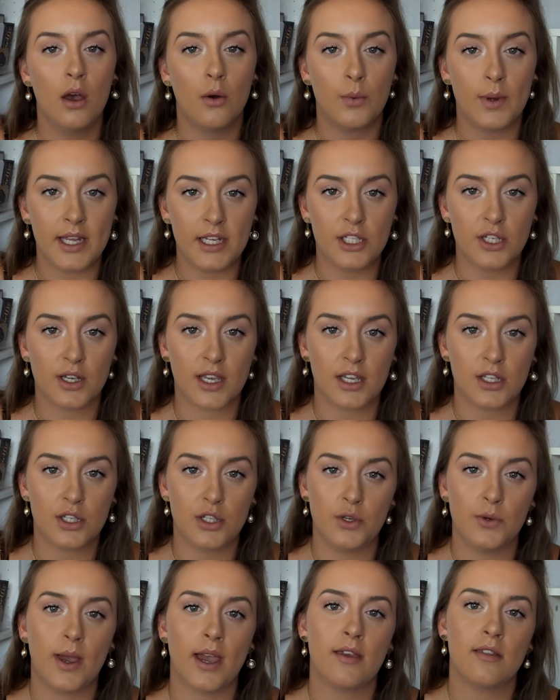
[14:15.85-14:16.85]
We took it
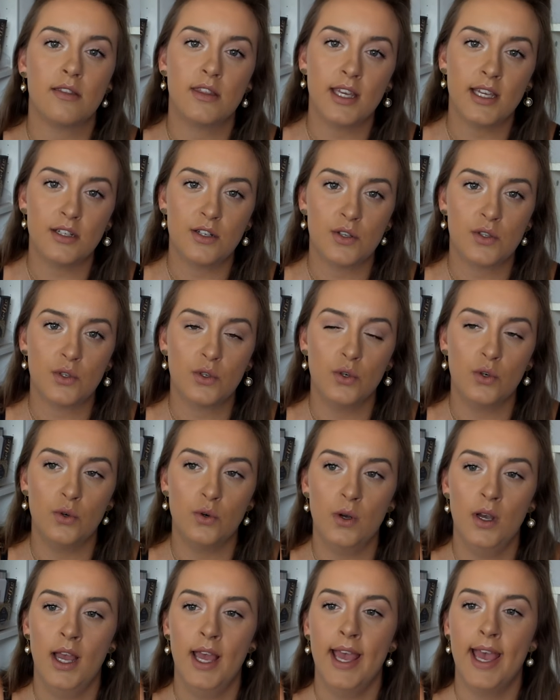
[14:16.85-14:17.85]
to a theatre
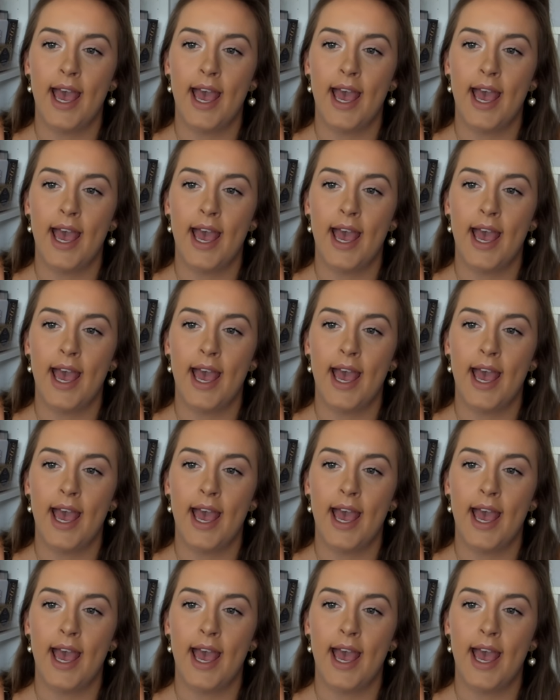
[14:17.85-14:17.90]
school,